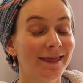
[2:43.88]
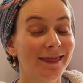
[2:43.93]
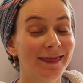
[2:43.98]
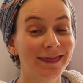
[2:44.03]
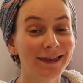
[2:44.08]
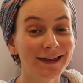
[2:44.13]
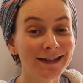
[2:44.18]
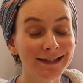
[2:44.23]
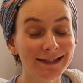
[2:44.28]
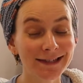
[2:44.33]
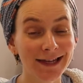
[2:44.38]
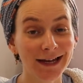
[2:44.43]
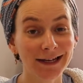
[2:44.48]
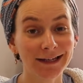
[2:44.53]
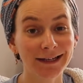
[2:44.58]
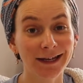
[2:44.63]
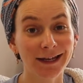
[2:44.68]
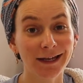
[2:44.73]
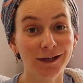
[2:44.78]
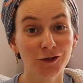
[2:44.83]
this
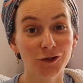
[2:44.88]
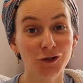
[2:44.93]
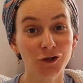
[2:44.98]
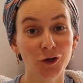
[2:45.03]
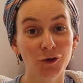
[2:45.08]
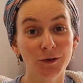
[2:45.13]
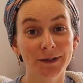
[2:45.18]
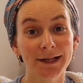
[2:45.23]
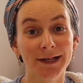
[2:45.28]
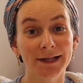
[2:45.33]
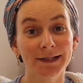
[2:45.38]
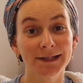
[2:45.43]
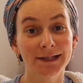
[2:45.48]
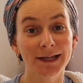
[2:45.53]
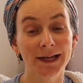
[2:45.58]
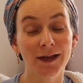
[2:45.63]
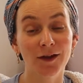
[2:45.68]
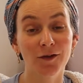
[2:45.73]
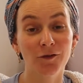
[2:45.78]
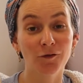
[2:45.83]
technique shows
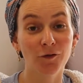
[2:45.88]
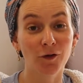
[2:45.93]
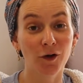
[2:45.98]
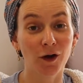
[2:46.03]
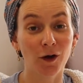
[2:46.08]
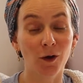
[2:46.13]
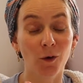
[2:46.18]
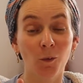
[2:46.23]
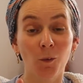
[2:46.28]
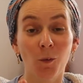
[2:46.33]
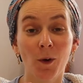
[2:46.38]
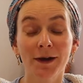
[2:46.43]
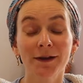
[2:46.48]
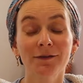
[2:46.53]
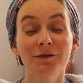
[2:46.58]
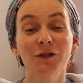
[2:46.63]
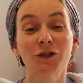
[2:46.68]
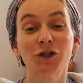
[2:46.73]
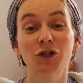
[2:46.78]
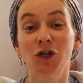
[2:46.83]
us if one
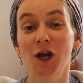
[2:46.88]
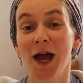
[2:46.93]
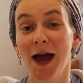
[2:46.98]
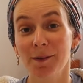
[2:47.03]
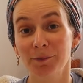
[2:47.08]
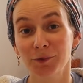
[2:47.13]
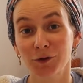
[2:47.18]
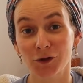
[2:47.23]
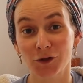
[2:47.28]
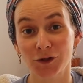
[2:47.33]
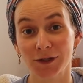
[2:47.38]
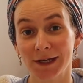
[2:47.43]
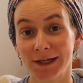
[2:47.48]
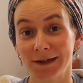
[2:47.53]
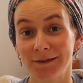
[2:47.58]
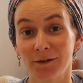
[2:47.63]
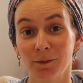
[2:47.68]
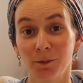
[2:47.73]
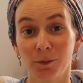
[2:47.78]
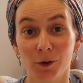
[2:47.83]
of the chapters
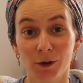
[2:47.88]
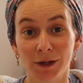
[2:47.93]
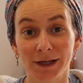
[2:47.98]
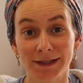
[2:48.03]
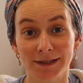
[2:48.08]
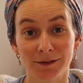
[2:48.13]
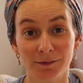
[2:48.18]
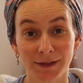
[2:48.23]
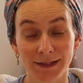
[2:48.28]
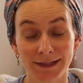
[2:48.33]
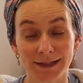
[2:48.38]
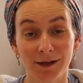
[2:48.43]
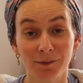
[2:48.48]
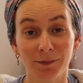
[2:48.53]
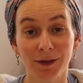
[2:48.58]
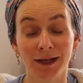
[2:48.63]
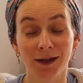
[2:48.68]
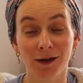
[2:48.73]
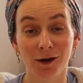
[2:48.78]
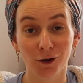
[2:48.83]
in the book is
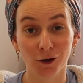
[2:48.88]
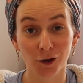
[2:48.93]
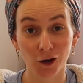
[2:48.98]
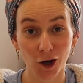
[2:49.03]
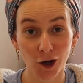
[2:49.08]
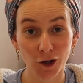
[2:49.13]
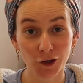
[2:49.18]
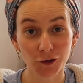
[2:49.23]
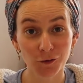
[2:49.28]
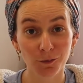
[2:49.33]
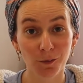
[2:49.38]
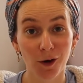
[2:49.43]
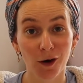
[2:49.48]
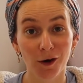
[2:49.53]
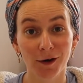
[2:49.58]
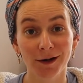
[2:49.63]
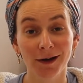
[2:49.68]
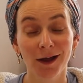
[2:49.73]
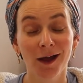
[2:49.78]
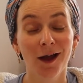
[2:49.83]
missing, meaning a large
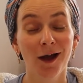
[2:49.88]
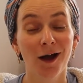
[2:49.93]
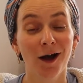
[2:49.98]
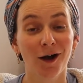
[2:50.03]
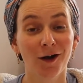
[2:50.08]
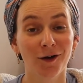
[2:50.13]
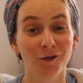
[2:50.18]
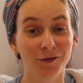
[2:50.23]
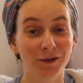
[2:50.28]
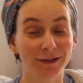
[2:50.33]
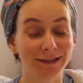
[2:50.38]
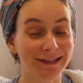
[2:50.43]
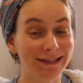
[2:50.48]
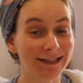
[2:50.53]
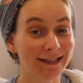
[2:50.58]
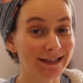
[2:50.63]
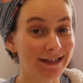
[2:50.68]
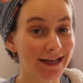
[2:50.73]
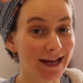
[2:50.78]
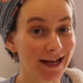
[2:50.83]
part of the
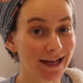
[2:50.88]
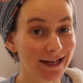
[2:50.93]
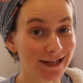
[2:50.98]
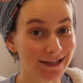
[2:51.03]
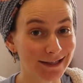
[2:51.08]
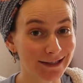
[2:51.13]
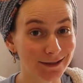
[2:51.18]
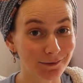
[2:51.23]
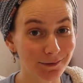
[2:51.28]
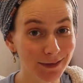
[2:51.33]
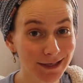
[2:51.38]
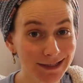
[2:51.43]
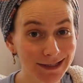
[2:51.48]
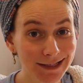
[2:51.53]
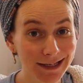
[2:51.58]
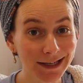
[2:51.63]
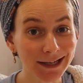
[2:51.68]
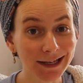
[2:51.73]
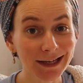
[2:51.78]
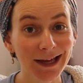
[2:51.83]
D N A is
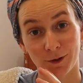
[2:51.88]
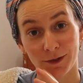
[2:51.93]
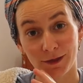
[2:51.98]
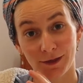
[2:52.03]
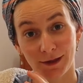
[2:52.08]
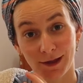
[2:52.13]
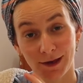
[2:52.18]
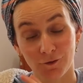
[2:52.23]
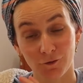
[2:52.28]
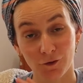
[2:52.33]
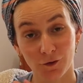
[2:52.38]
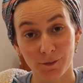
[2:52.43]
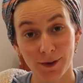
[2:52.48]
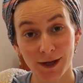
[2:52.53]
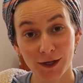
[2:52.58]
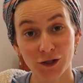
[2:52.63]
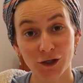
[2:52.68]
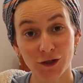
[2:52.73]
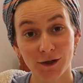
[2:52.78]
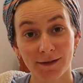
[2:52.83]
missing. With the
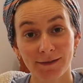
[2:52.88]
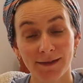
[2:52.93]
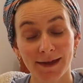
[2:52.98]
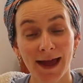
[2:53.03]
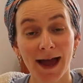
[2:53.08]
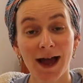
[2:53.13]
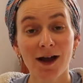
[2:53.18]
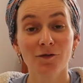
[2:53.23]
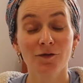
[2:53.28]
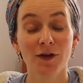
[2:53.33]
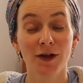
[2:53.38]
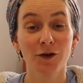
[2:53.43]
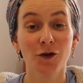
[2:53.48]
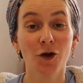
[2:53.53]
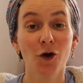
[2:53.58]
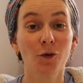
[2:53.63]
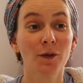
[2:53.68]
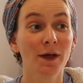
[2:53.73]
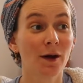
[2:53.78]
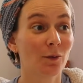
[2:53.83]
information that they have, they
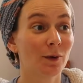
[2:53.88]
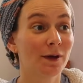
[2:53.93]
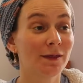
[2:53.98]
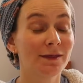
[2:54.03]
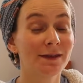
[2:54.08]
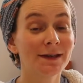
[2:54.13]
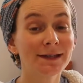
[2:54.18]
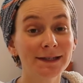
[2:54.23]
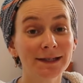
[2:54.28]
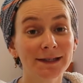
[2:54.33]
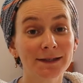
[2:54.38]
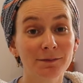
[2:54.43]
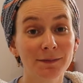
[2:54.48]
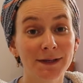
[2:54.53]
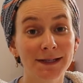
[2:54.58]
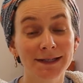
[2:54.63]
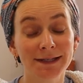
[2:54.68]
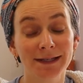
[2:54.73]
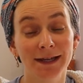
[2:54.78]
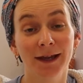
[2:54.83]
know that when this is
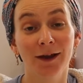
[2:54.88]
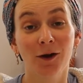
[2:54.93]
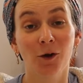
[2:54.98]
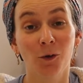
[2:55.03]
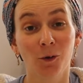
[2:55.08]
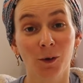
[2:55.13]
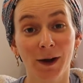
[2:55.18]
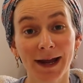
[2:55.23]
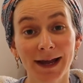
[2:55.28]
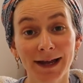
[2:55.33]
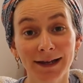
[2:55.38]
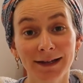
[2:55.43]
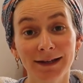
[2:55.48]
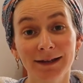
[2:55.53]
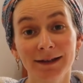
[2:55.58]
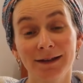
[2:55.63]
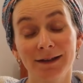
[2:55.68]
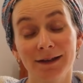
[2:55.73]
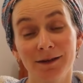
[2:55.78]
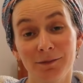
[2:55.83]
missing or
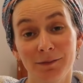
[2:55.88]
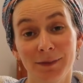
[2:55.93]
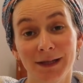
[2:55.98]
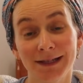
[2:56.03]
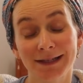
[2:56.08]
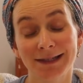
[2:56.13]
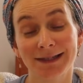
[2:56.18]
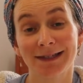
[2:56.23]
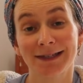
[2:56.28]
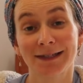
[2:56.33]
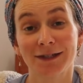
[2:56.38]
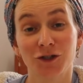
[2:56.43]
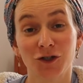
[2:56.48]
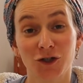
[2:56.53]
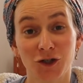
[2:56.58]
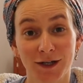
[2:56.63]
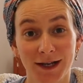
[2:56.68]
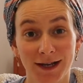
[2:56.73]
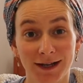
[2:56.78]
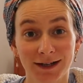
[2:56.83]
added, it means this
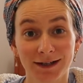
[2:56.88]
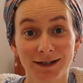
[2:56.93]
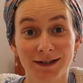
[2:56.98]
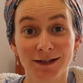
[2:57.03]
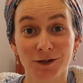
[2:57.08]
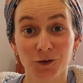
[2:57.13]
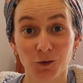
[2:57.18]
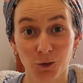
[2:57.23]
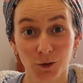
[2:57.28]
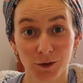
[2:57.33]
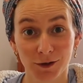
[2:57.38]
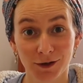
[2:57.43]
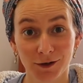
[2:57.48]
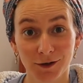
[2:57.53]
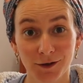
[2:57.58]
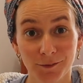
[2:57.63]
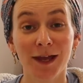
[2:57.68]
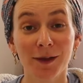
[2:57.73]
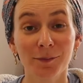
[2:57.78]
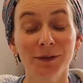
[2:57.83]
genetic
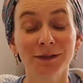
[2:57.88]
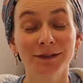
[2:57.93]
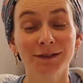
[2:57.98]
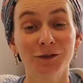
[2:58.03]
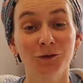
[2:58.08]
disorder. Able